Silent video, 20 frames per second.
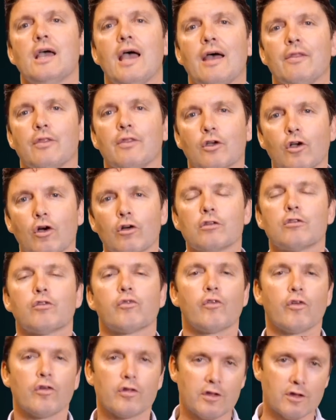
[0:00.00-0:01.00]
and the
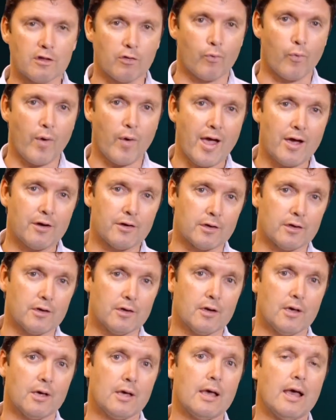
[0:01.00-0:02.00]
controversies around
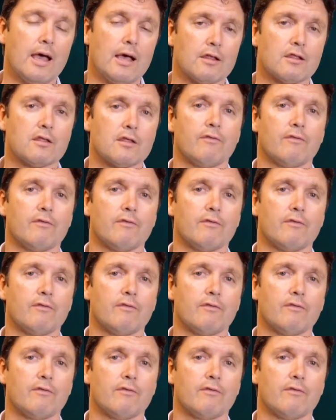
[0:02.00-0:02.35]
it has